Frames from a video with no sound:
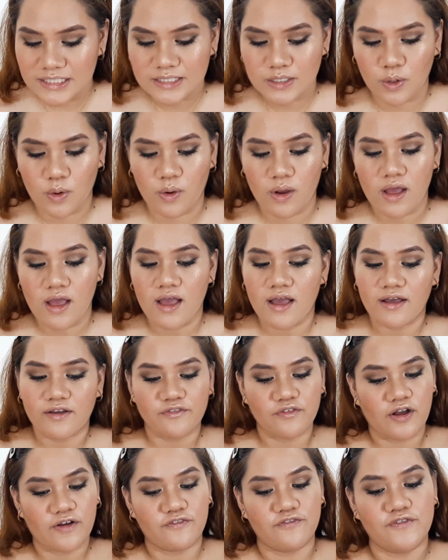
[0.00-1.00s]
So
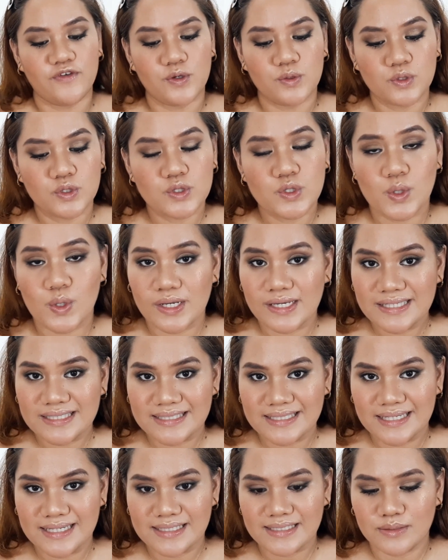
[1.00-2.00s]
a few
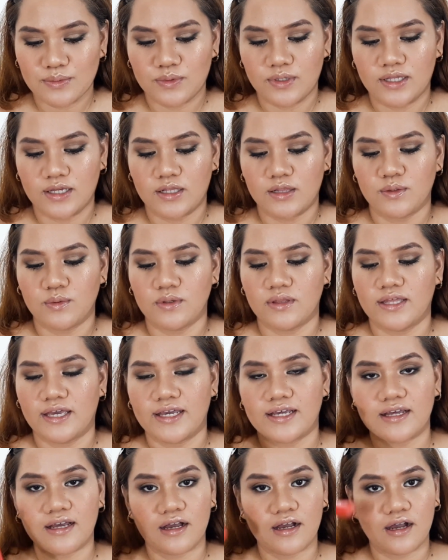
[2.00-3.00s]
choices would include
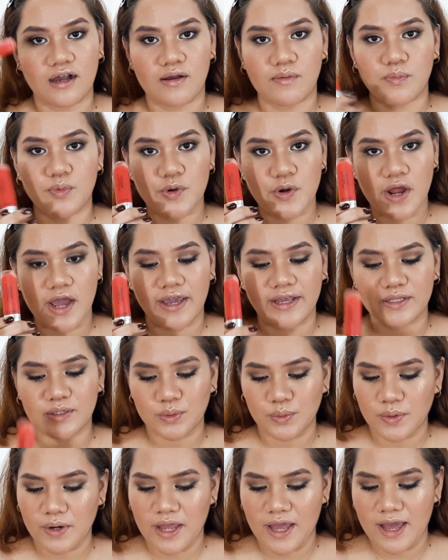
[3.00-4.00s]
like a bright
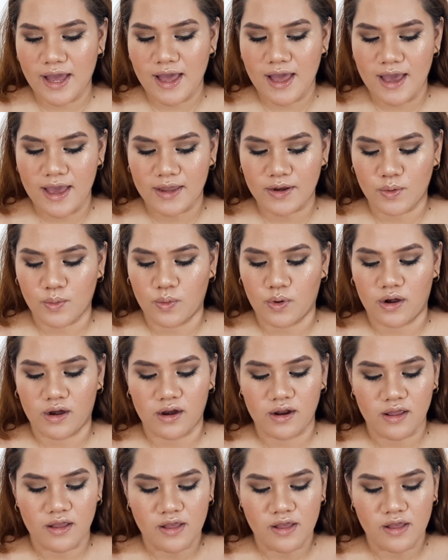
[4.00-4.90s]
red or